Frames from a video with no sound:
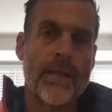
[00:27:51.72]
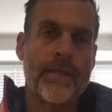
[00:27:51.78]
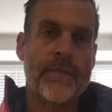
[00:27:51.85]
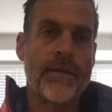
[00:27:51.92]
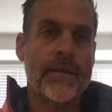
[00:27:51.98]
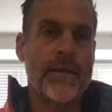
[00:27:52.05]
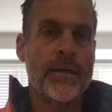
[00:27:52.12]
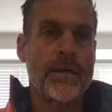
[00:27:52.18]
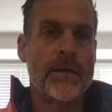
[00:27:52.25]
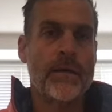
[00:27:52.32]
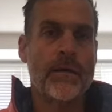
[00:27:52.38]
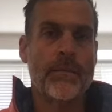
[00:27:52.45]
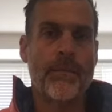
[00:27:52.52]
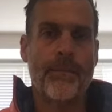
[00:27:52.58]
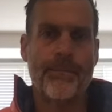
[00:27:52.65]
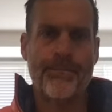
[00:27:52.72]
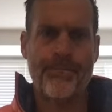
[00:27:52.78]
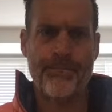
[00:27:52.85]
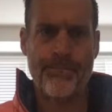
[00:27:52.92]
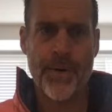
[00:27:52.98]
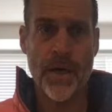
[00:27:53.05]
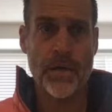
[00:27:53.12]
The
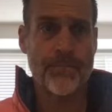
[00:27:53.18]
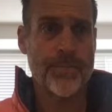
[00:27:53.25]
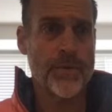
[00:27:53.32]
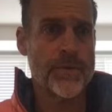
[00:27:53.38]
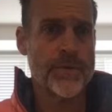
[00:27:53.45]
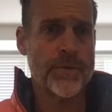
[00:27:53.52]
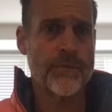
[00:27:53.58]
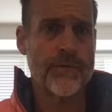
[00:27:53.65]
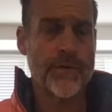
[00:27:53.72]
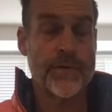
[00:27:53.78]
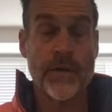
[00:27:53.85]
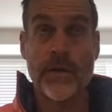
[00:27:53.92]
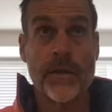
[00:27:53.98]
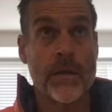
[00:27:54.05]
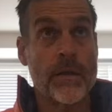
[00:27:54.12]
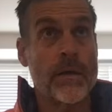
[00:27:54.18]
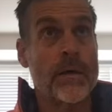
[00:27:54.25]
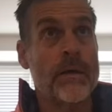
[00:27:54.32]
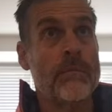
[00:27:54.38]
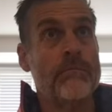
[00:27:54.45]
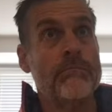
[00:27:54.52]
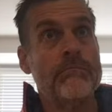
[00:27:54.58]
buck boost converter, the
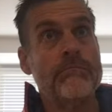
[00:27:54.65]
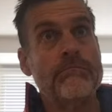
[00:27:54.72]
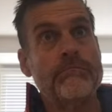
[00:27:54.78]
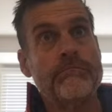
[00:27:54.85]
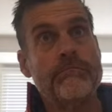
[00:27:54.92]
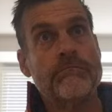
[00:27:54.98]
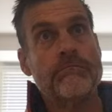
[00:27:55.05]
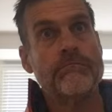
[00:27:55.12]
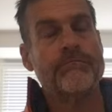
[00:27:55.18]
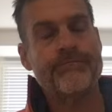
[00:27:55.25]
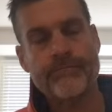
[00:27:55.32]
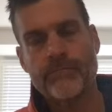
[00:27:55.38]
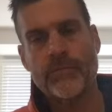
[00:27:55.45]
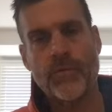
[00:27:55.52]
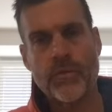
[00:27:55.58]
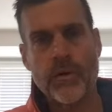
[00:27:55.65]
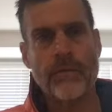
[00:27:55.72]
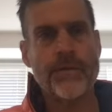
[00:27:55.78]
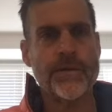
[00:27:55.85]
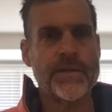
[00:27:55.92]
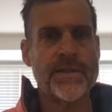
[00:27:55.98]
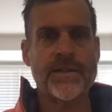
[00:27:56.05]
12
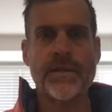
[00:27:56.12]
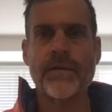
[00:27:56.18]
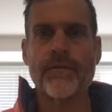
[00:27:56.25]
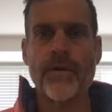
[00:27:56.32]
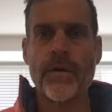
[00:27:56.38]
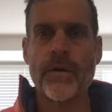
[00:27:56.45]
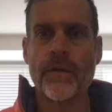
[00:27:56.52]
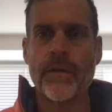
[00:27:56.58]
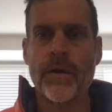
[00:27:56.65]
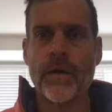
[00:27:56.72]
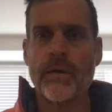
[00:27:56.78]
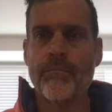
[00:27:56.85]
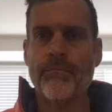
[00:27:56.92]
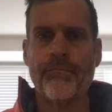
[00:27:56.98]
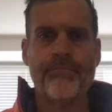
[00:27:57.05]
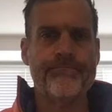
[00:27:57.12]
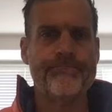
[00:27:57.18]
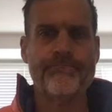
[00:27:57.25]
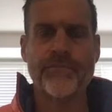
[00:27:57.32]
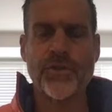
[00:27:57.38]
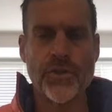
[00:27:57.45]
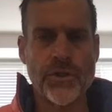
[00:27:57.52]
volt DC converter in there
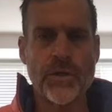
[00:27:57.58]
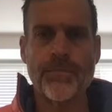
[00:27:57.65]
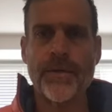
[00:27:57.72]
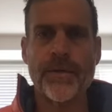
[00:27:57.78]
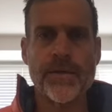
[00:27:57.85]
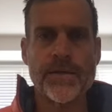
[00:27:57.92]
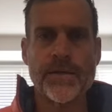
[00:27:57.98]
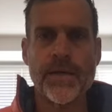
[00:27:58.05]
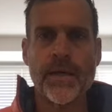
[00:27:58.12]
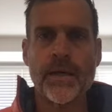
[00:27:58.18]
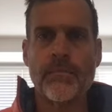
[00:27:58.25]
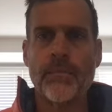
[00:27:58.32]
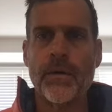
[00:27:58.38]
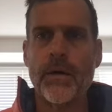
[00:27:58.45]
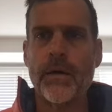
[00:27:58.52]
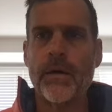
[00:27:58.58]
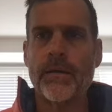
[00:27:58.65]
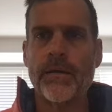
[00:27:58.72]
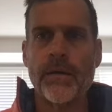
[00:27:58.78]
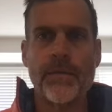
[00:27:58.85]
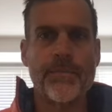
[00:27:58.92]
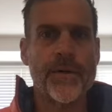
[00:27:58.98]
should be the same. I
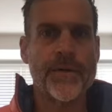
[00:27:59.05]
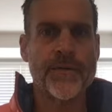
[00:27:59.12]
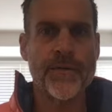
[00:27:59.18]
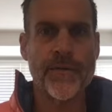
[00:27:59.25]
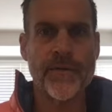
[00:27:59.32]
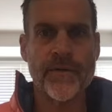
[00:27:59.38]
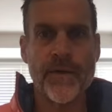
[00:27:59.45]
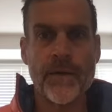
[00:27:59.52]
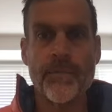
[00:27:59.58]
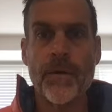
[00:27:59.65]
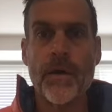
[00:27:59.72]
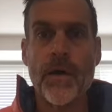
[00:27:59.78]
think he builds it the same.